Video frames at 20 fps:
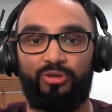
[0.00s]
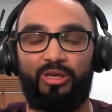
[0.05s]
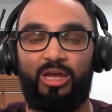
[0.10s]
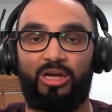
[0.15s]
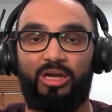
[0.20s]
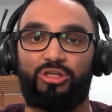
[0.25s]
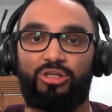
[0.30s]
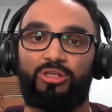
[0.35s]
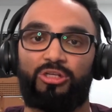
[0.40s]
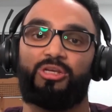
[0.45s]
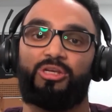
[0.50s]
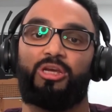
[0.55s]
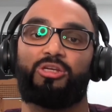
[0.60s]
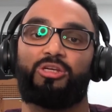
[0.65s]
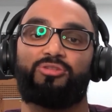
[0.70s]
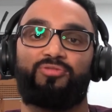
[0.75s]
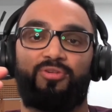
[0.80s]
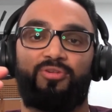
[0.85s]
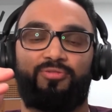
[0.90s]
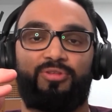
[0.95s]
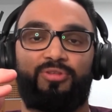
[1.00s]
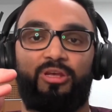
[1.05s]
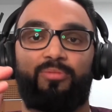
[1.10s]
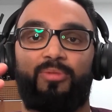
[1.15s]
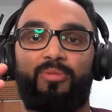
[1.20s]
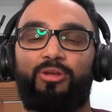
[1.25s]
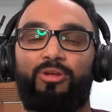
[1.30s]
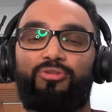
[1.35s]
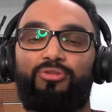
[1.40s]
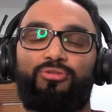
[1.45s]
actually takes 15
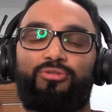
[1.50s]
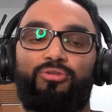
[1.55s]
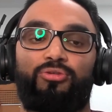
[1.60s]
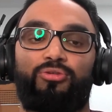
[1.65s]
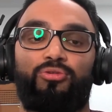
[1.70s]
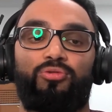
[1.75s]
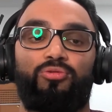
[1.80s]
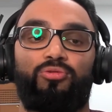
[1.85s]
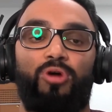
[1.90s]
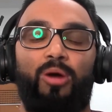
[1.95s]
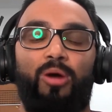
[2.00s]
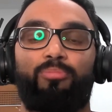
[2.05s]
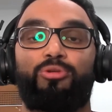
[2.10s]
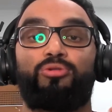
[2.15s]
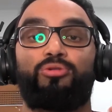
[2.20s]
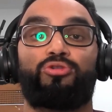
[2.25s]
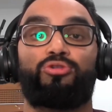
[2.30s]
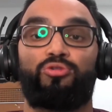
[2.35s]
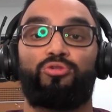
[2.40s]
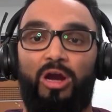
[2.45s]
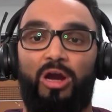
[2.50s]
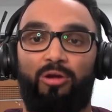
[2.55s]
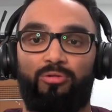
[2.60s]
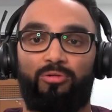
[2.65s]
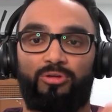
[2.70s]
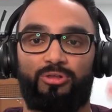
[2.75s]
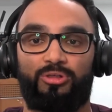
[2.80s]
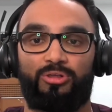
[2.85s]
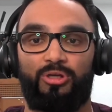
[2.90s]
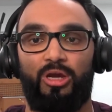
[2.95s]
minutes to up to 2
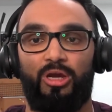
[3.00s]
hours.